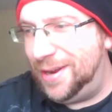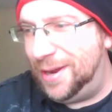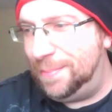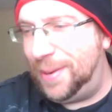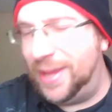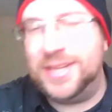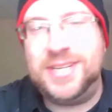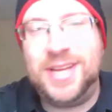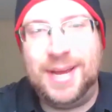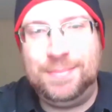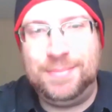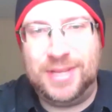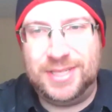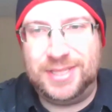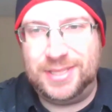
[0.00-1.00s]
Uh, by the
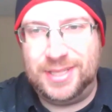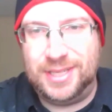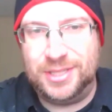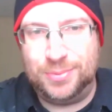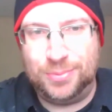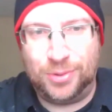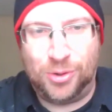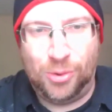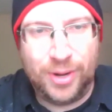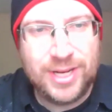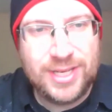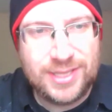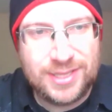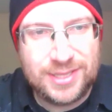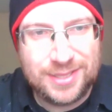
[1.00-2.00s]
time this this
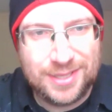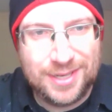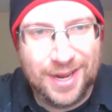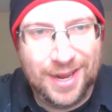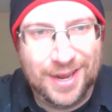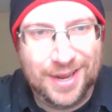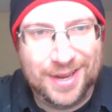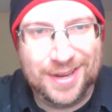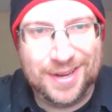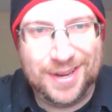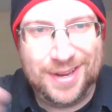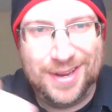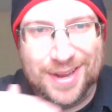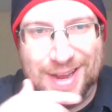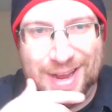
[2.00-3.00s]
recording's uh,
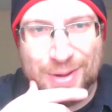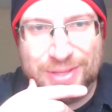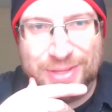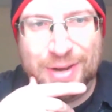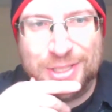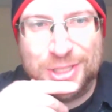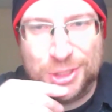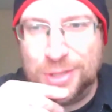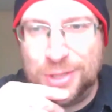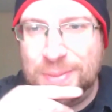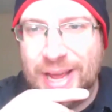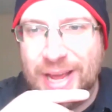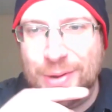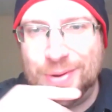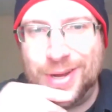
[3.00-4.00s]
out there, it should
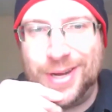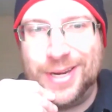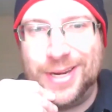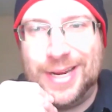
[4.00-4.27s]
be out.